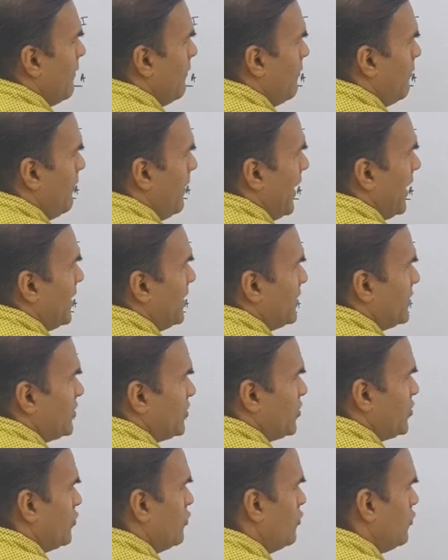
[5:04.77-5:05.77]
Minus
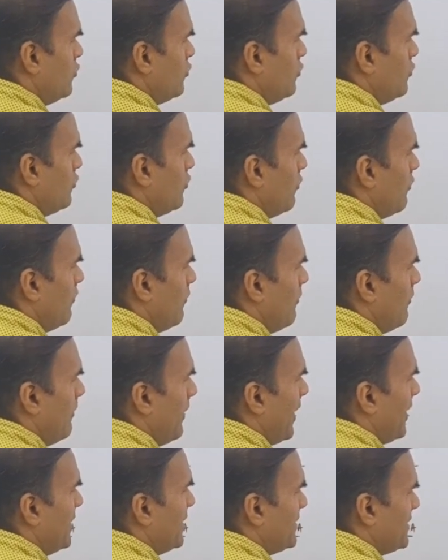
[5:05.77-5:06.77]
2
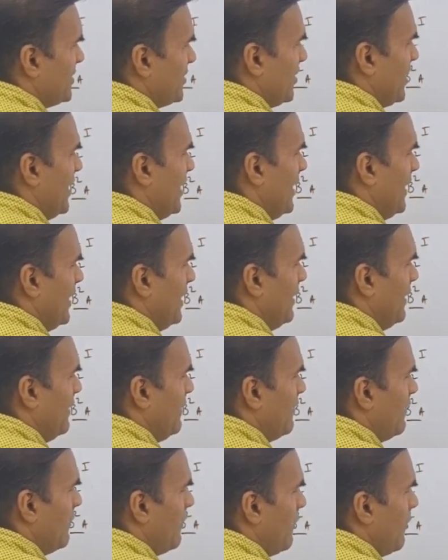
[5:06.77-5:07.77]
minus
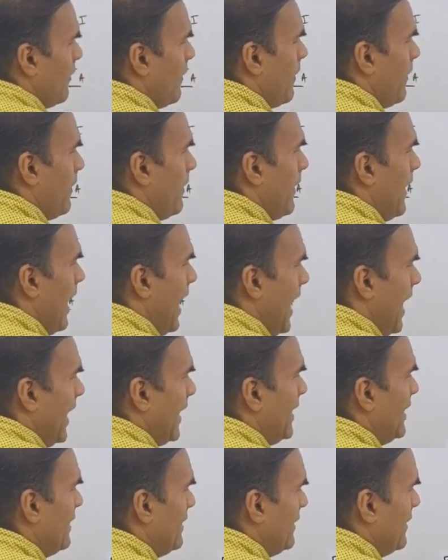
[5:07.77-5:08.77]
3,
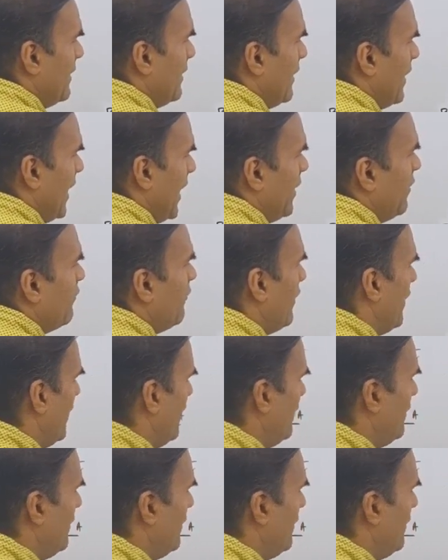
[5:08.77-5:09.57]
9 and 1.